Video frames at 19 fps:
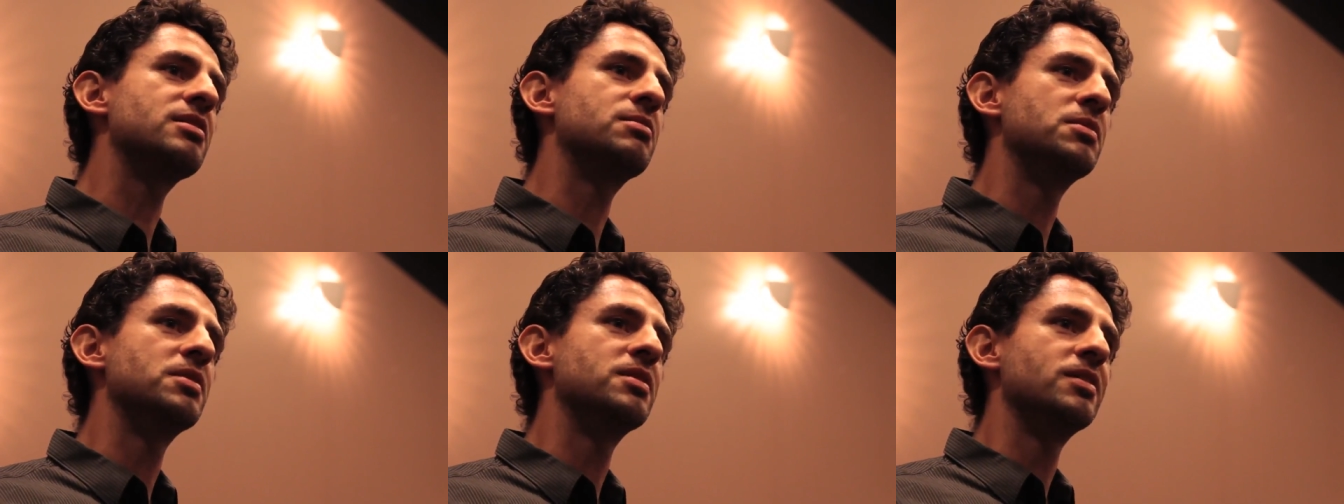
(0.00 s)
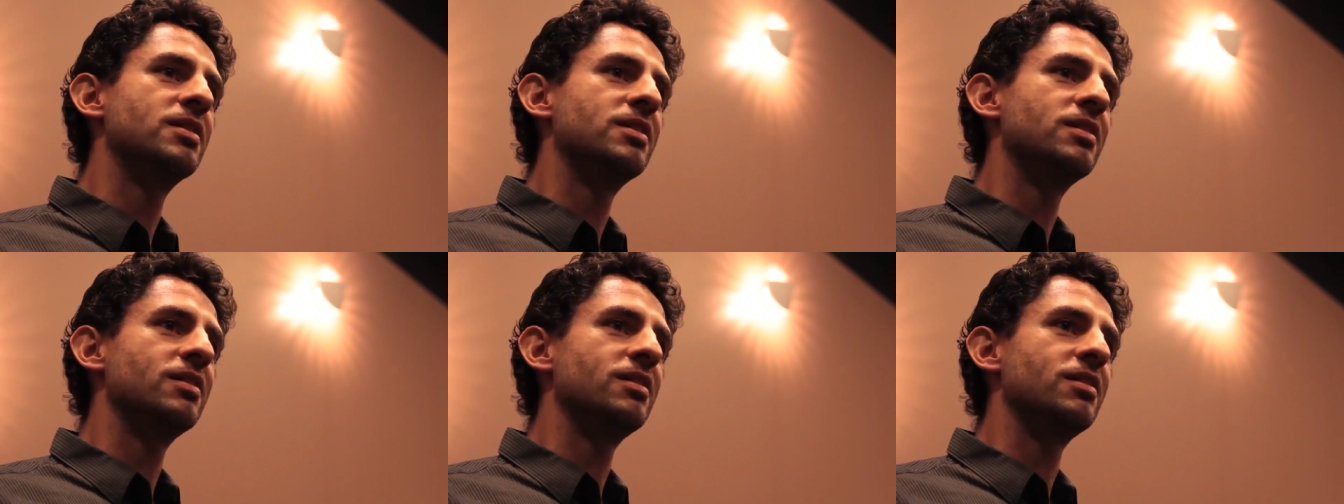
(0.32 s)

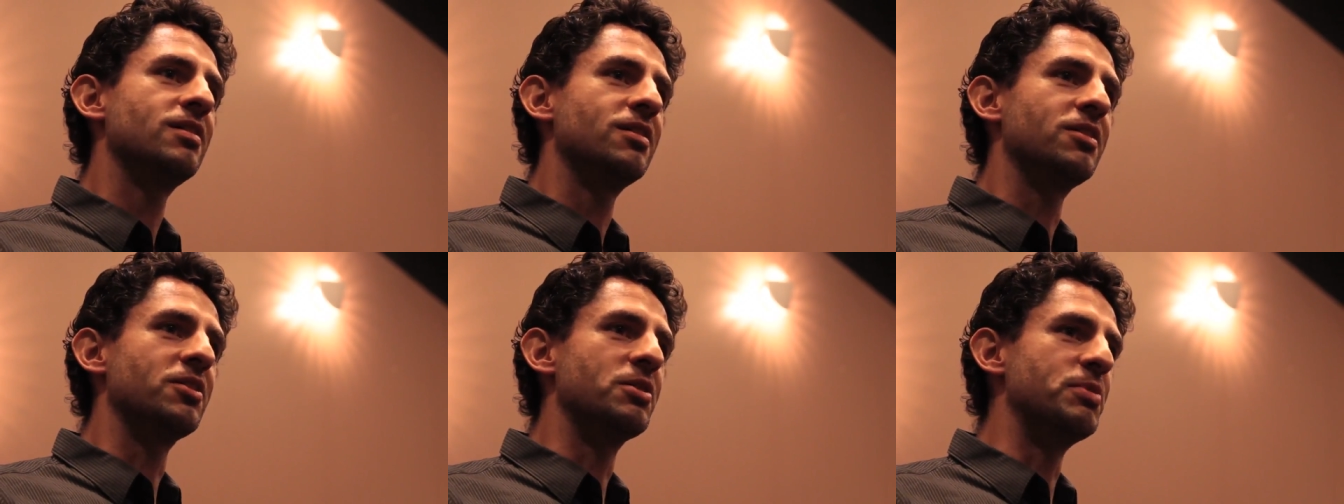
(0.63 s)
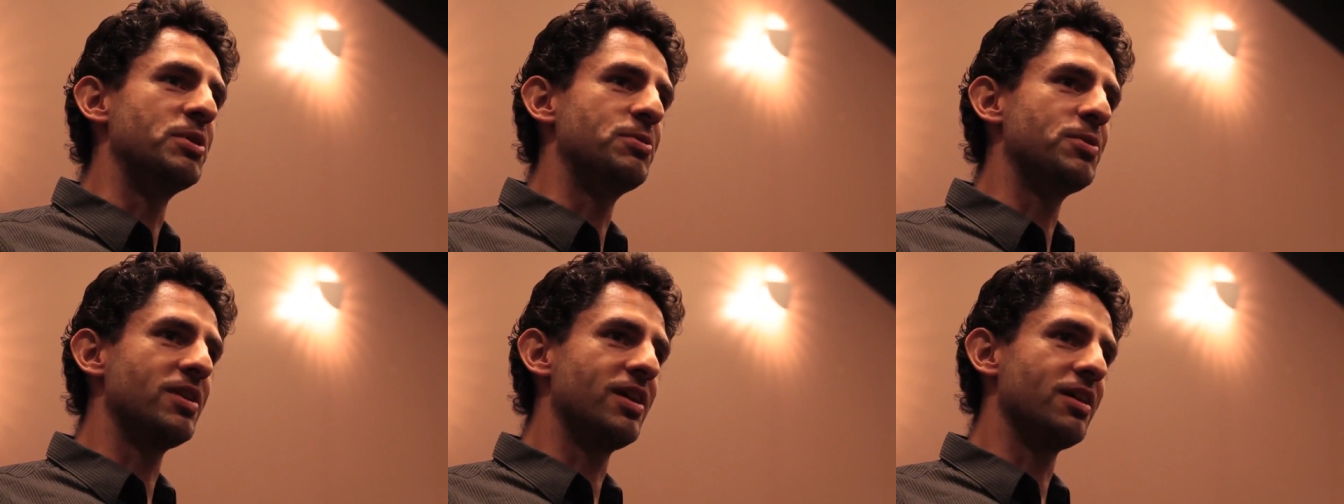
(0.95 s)
mentally. Or
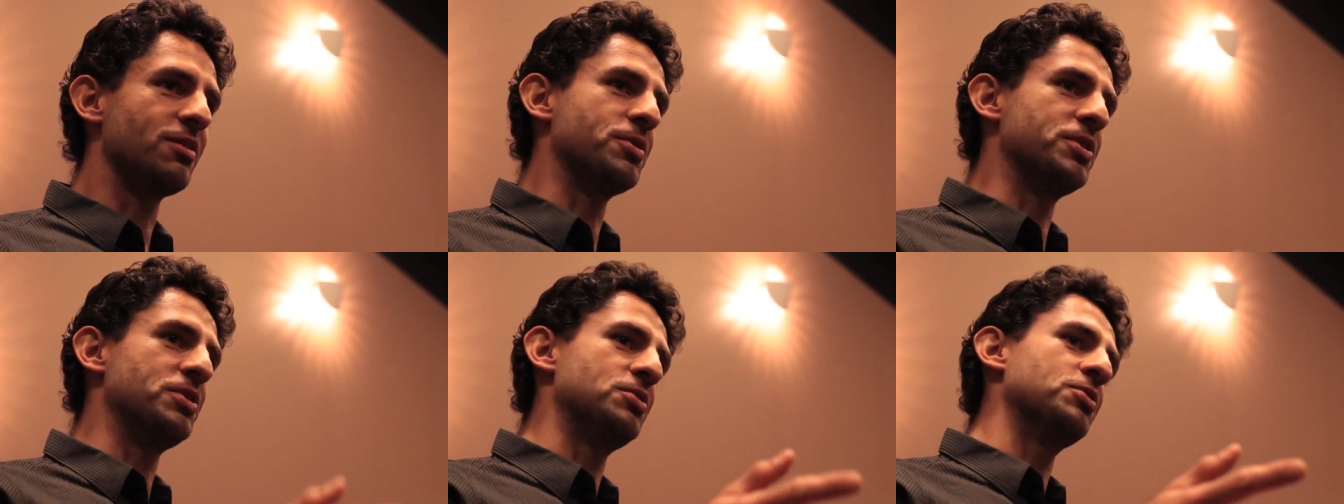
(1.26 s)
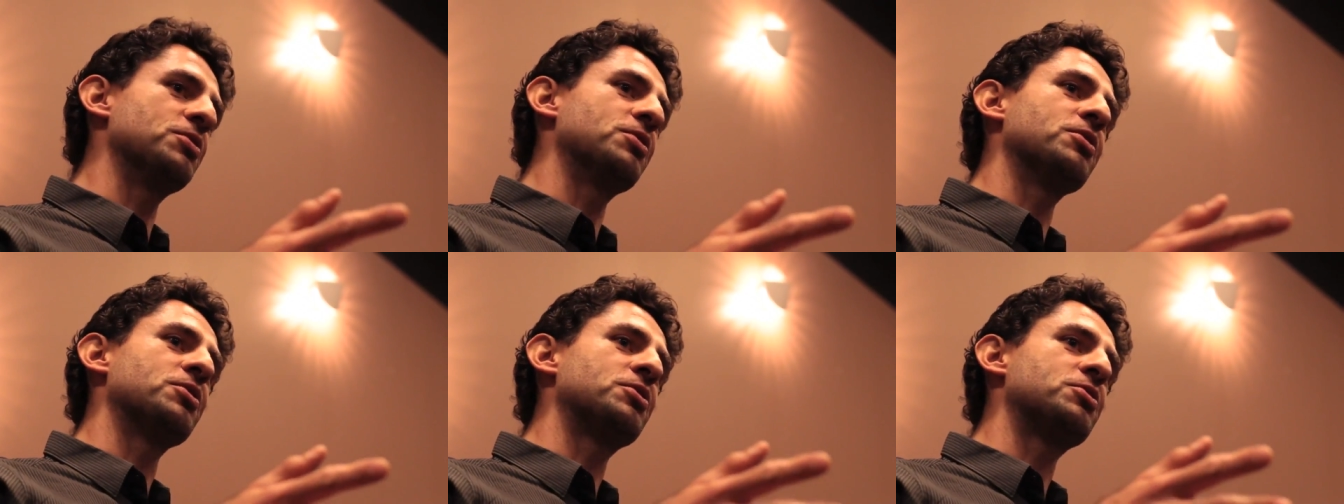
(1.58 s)
maybe like when
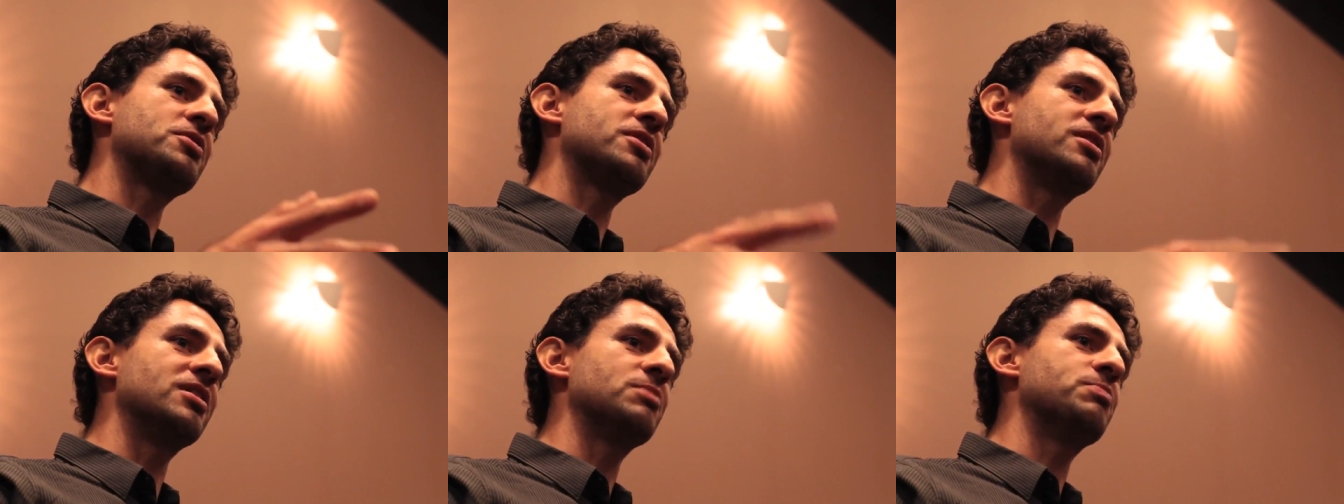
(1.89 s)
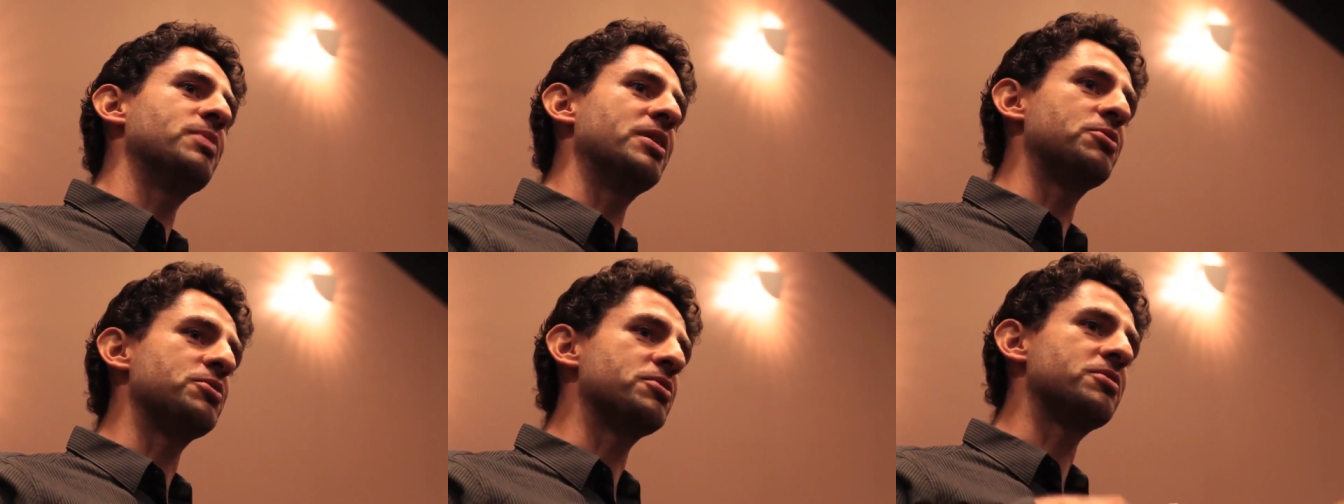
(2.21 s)
you go to
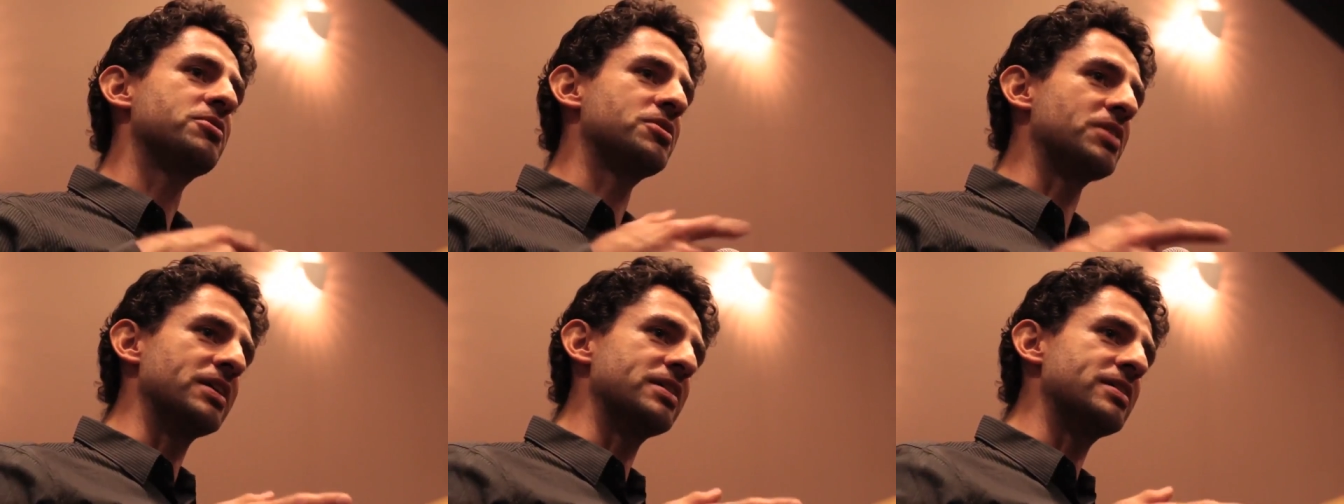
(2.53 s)
sleep and you